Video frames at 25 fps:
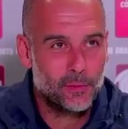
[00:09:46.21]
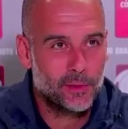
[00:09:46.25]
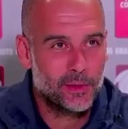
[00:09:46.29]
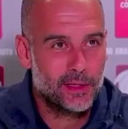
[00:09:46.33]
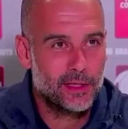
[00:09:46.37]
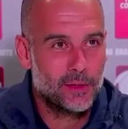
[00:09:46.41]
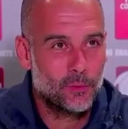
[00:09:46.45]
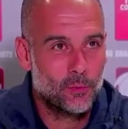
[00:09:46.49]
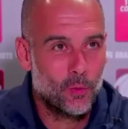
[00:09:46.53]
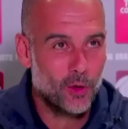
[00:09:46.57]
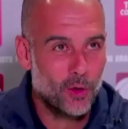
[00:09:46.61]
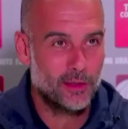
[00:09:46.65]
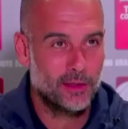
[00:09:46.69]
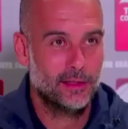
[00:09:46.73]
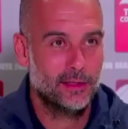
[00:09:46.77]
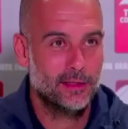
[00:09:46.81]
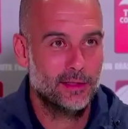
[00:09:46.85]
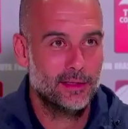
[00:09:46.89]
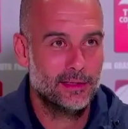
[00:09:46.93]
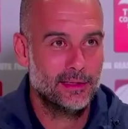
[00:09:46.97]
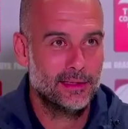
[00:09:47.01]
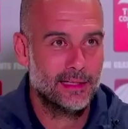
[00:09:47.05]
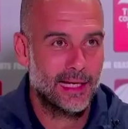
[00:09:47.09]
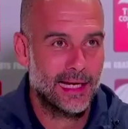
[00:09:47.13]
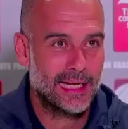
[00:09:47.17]
we won
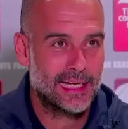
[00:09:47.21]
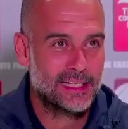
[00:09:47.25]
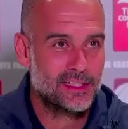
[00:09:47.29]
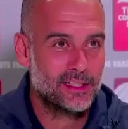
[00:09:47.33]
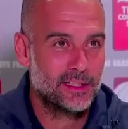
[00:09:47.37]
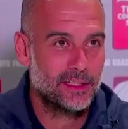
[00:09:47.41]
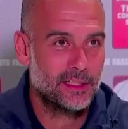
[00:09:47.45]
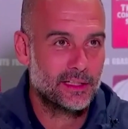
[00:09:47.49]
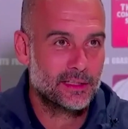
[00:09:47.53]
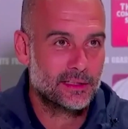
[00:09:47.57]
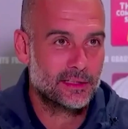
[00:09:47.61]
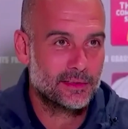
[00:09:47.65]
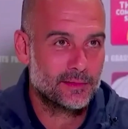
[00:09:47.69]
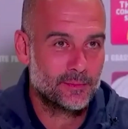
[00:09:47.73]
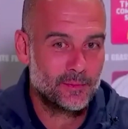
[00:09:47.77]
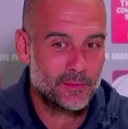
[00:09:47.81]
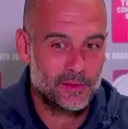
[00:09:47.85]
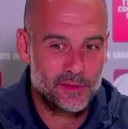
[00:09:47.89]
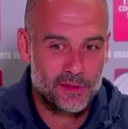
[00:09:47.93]
in the last year.